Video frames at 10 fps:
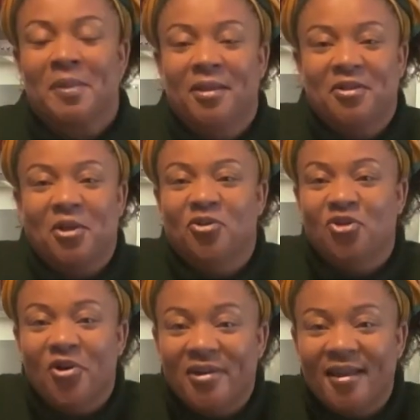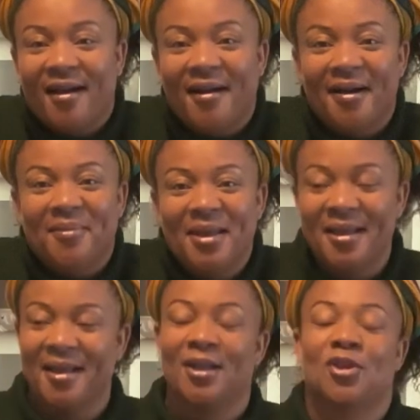So story time.
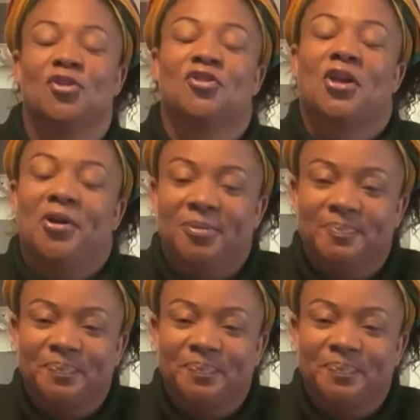So